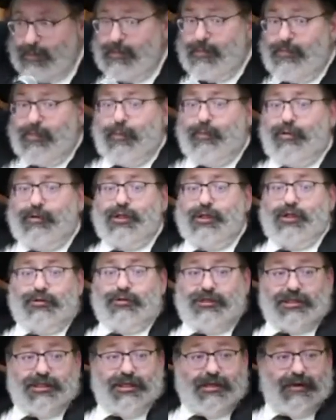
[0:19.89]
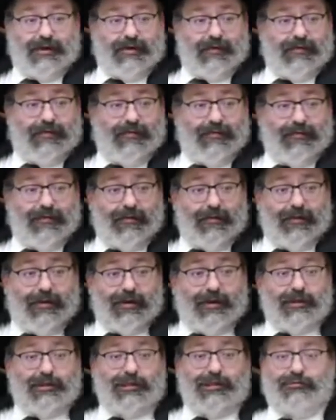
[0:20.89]
people searching for
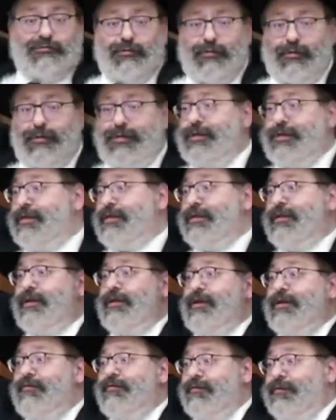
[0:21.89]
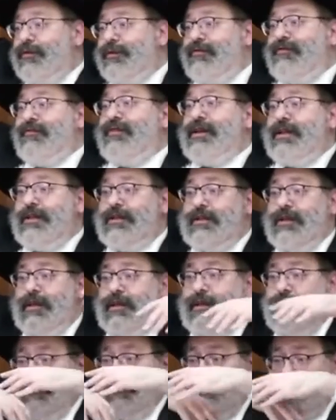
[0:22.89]
truth, for
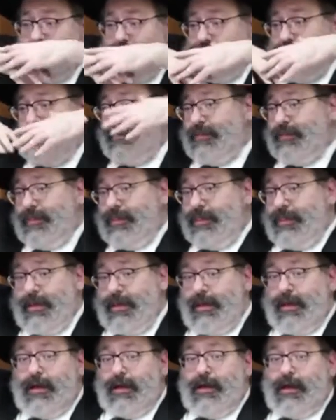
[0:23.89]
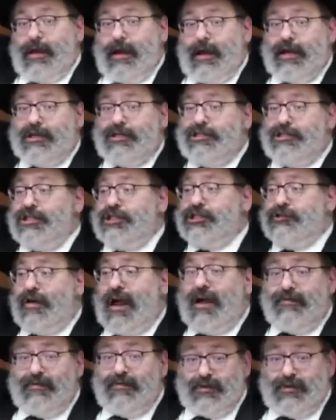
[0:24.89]
infinity, and she
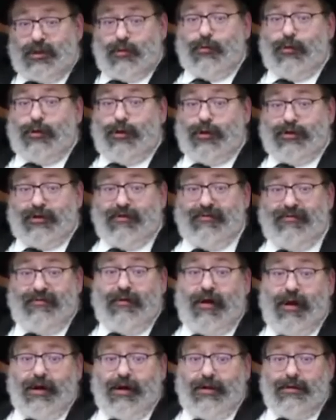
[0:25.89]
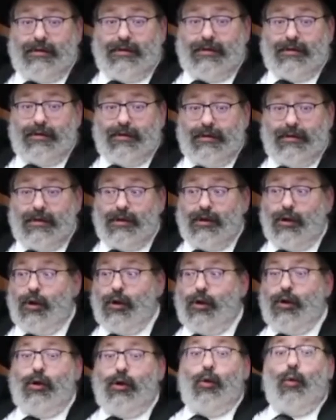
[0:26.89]
travels the world to find
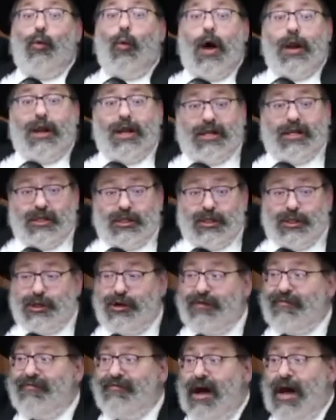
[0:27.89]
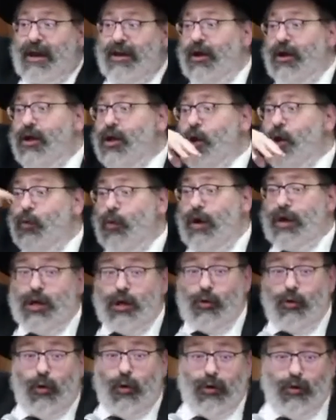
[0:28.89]
oneness, nirvana, one
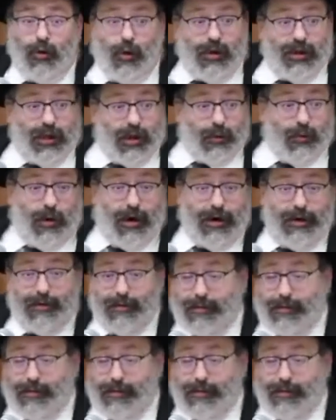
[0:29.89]
and all in one.